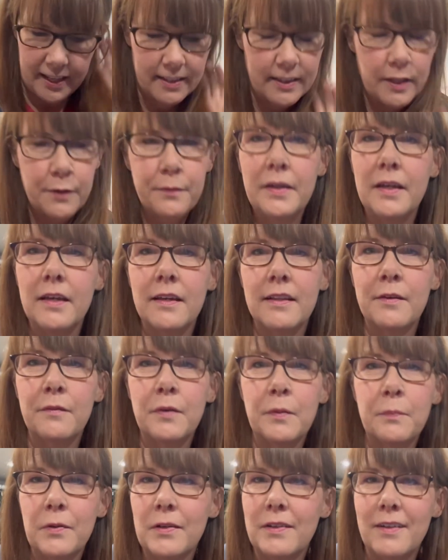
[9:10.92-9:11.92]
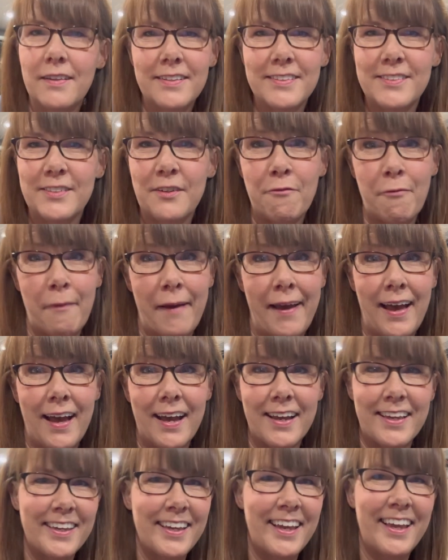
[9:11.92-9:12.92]
let me put all this stuff
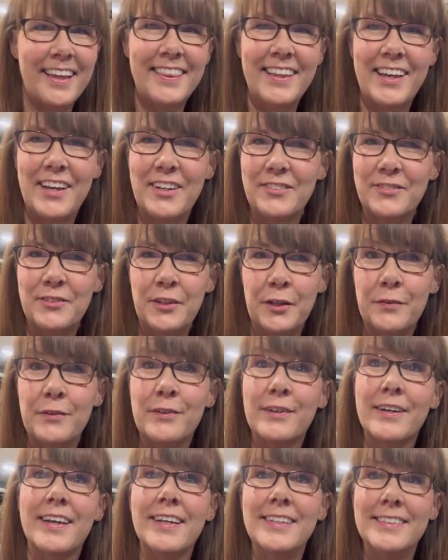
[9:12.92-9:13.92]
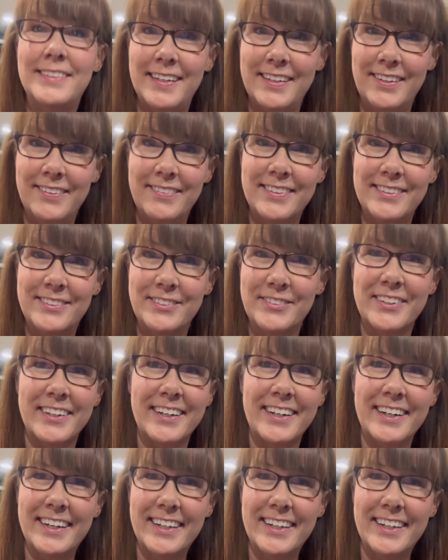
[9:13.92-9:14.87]
back and then we will continue the tour.